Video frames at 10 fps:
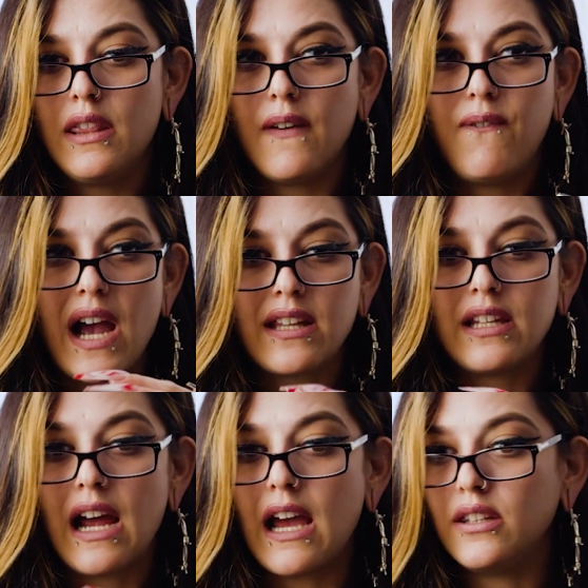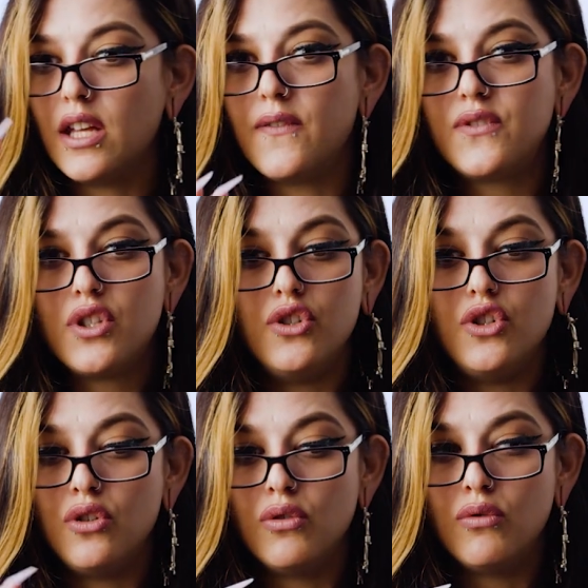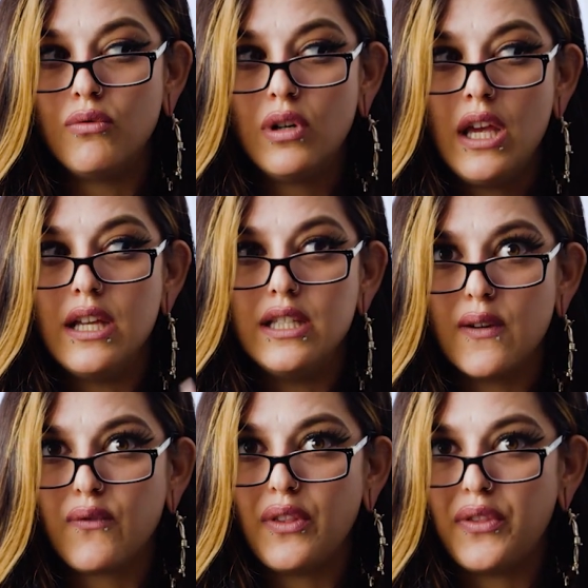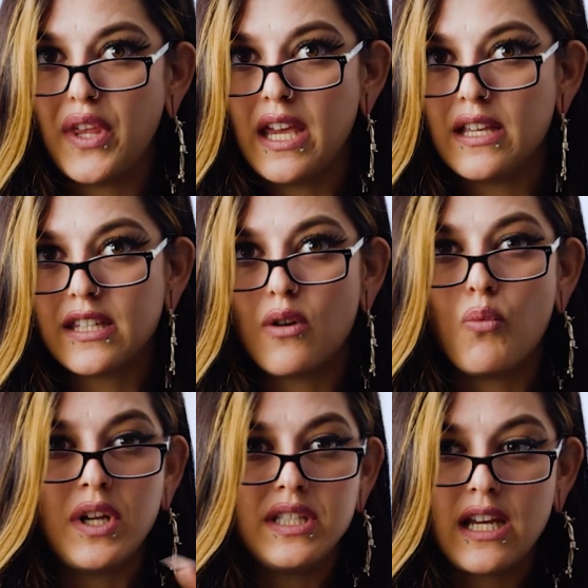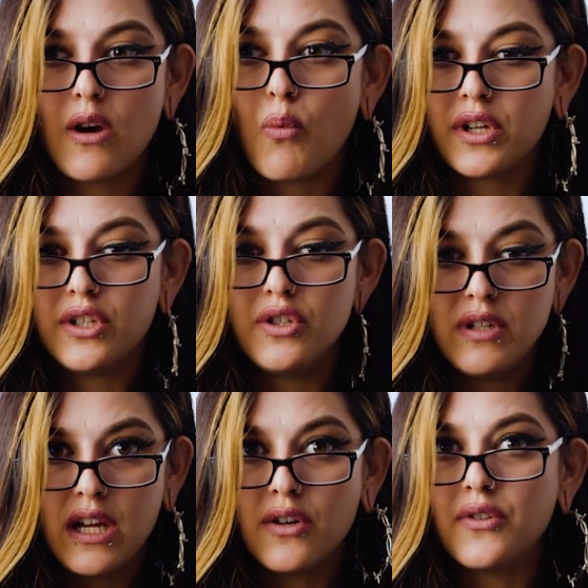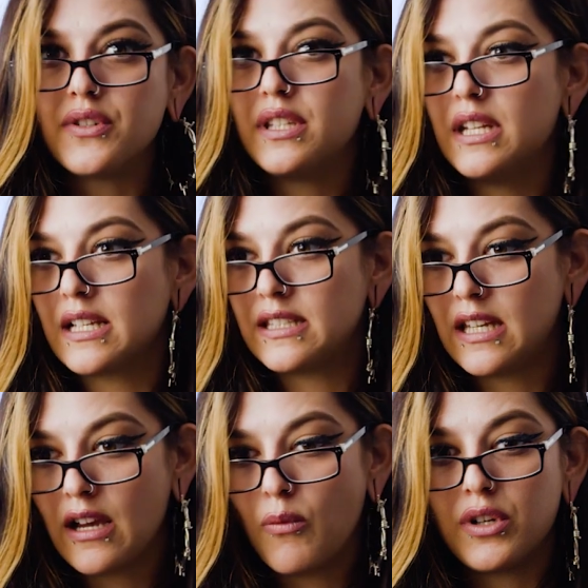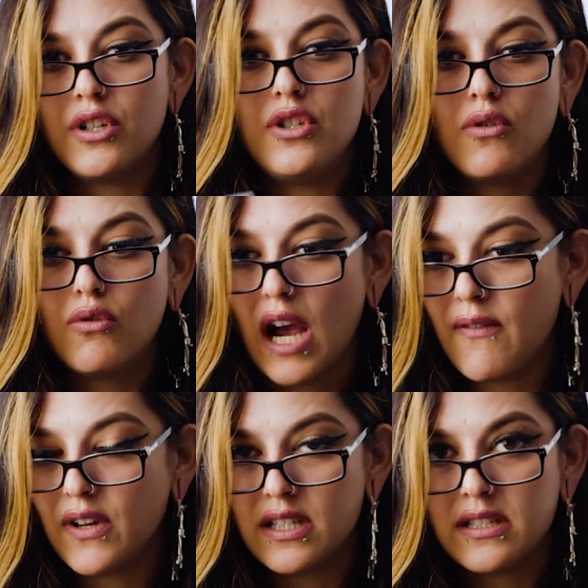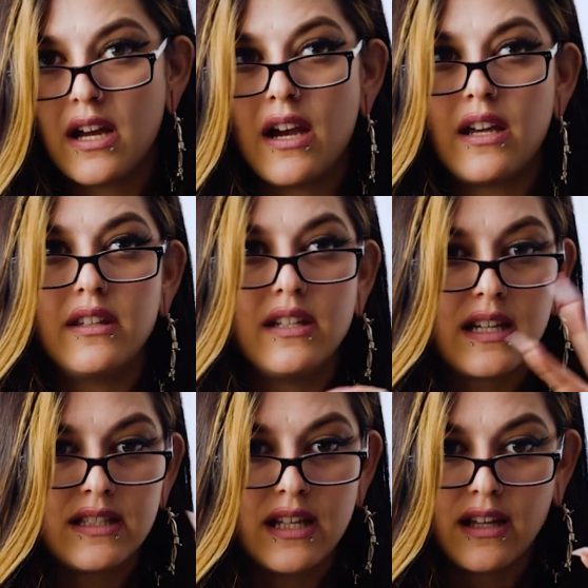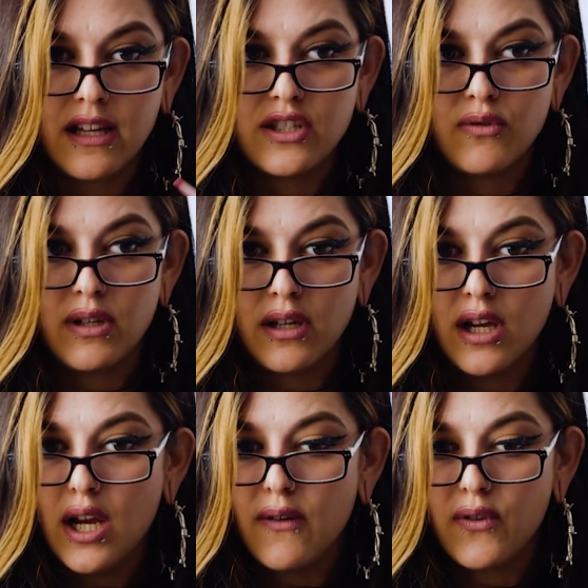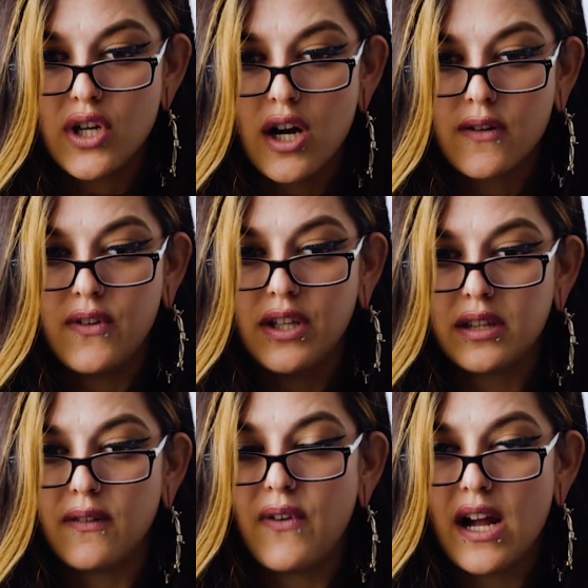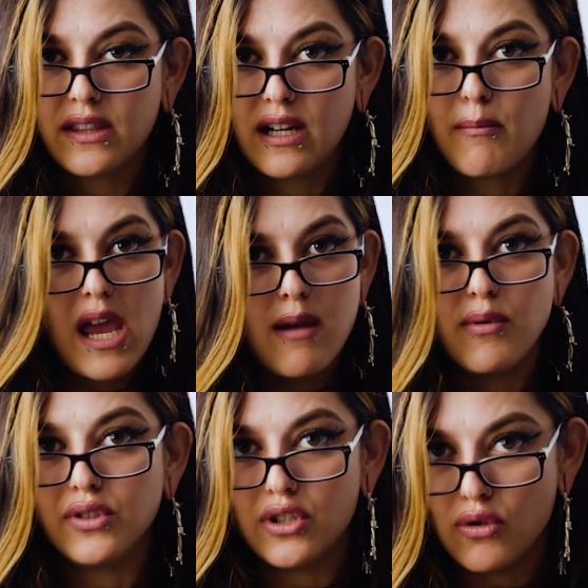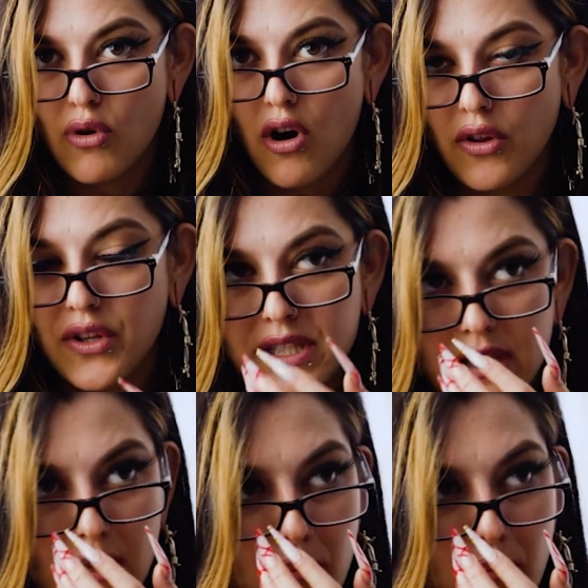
the fact that I love to do different things. Like one day I want to do nails, the next day I want to do graphic design, the next day I like doing photography. Like the fact that I'm able to do all this and